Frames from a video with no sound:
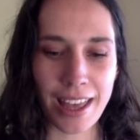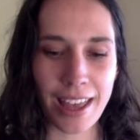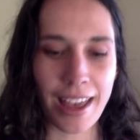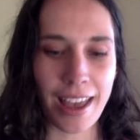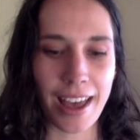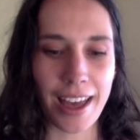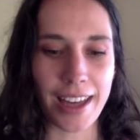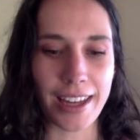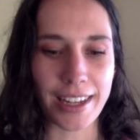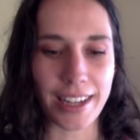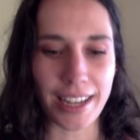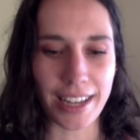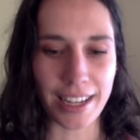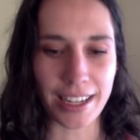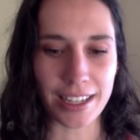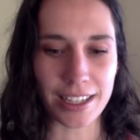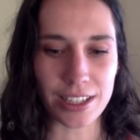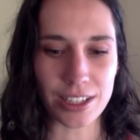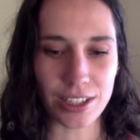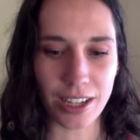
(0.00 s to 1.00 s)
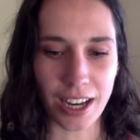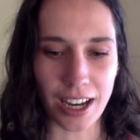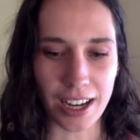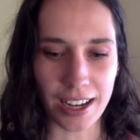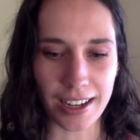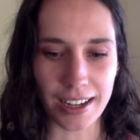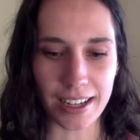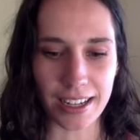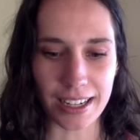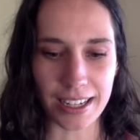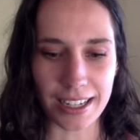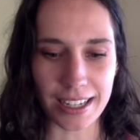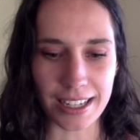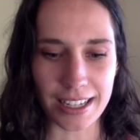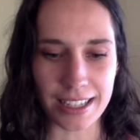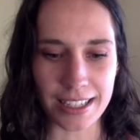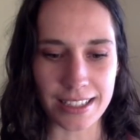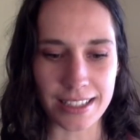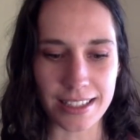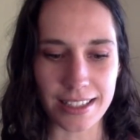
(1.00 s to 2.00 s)
and each card
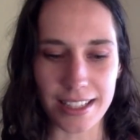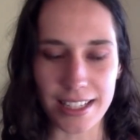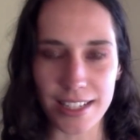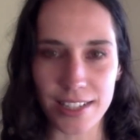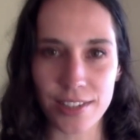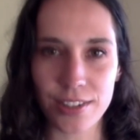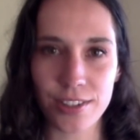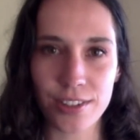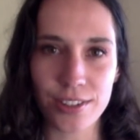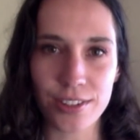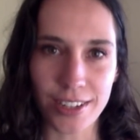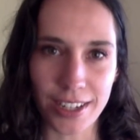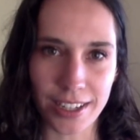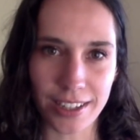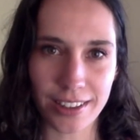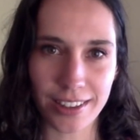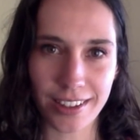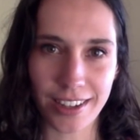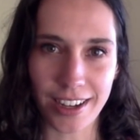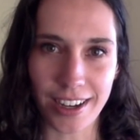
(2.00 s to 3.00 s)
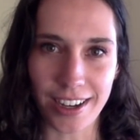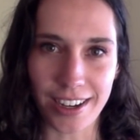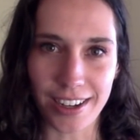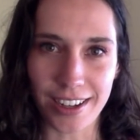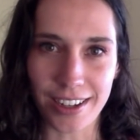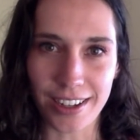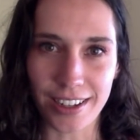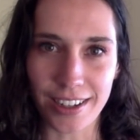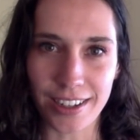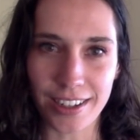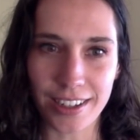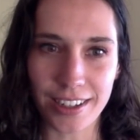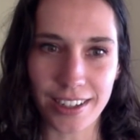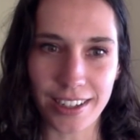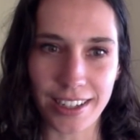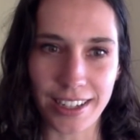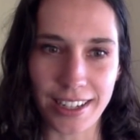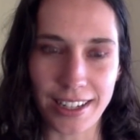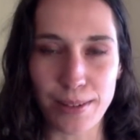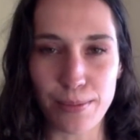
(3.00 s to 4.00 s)
is the Strength card
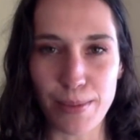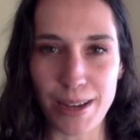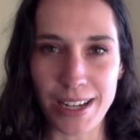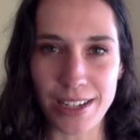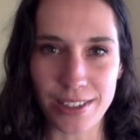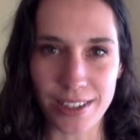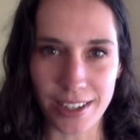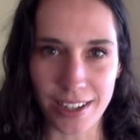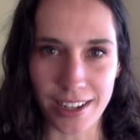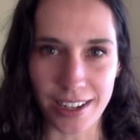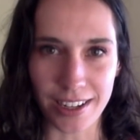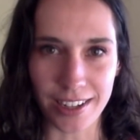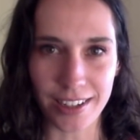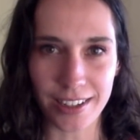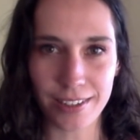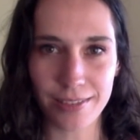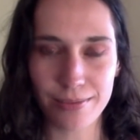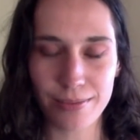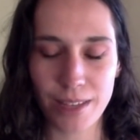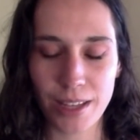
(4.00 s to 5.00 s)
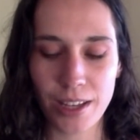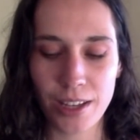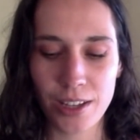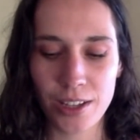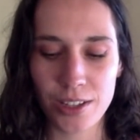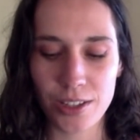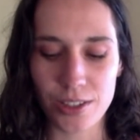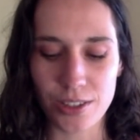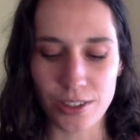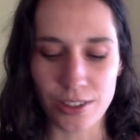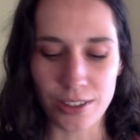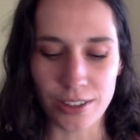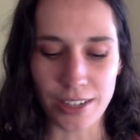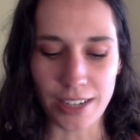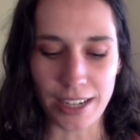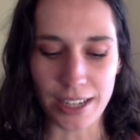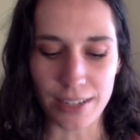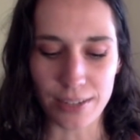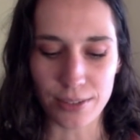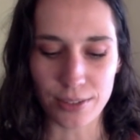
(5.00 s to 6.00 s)
in the Major Arcana. So I
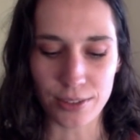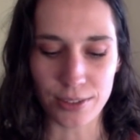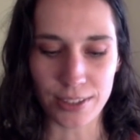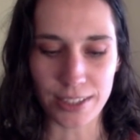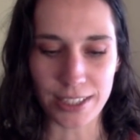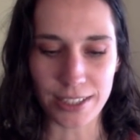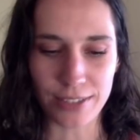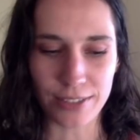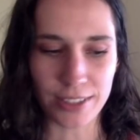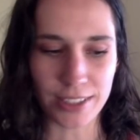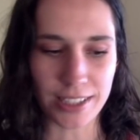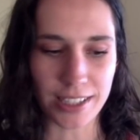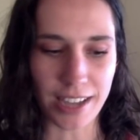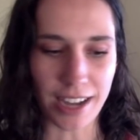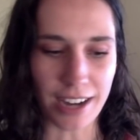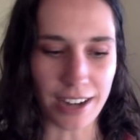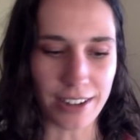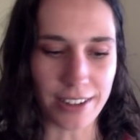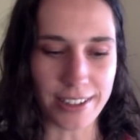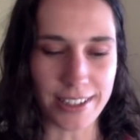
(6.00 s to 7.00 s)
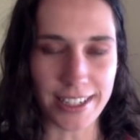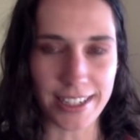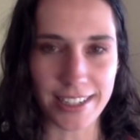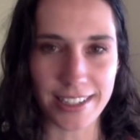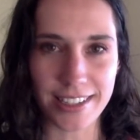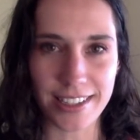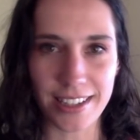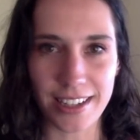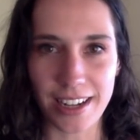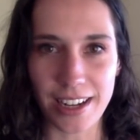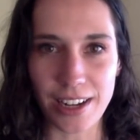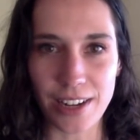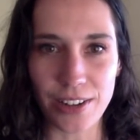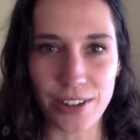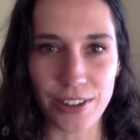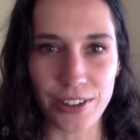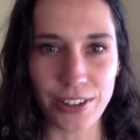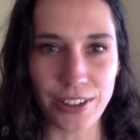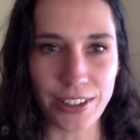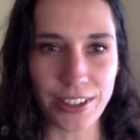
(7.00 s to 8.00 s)
have 3 different tarot decks that I
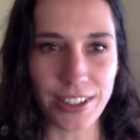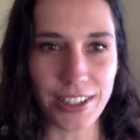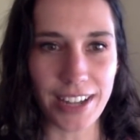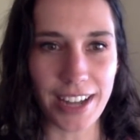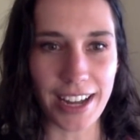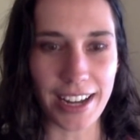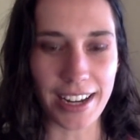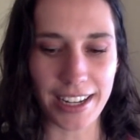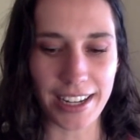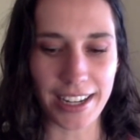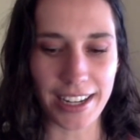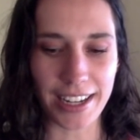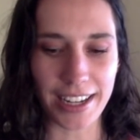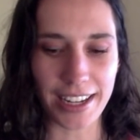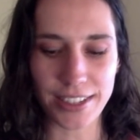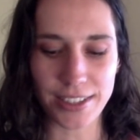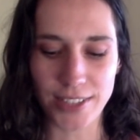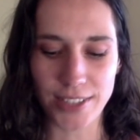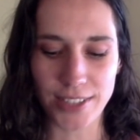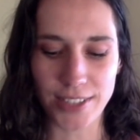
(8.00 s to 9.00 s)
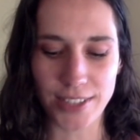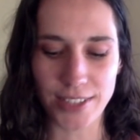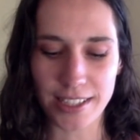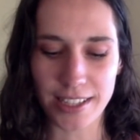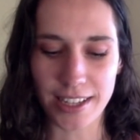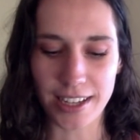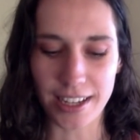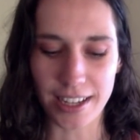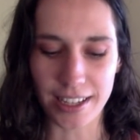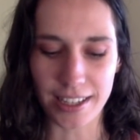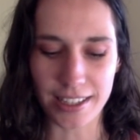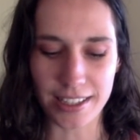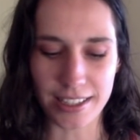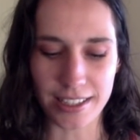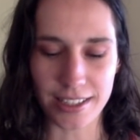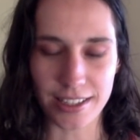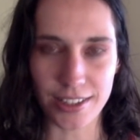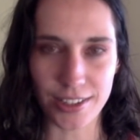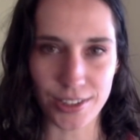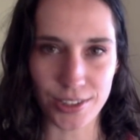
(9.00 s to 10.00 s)
own, and each of these cards is
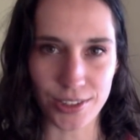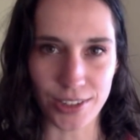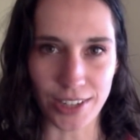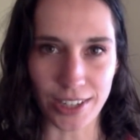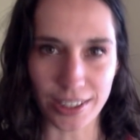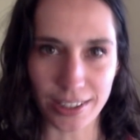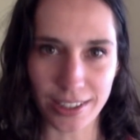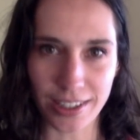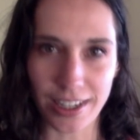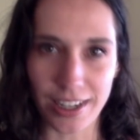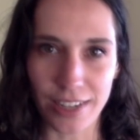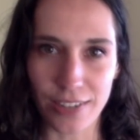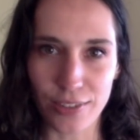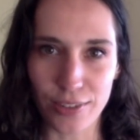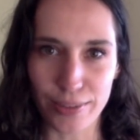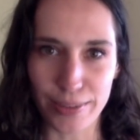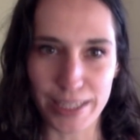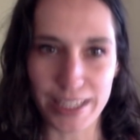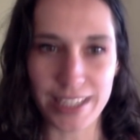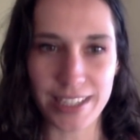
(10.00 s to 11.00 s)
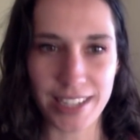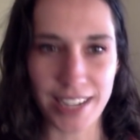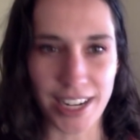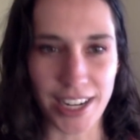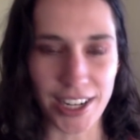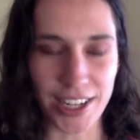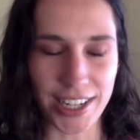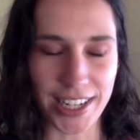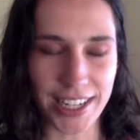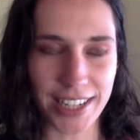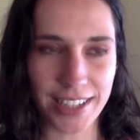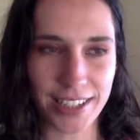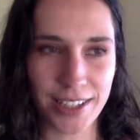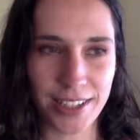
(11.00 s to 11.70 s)
the Strength card from each tarot deck.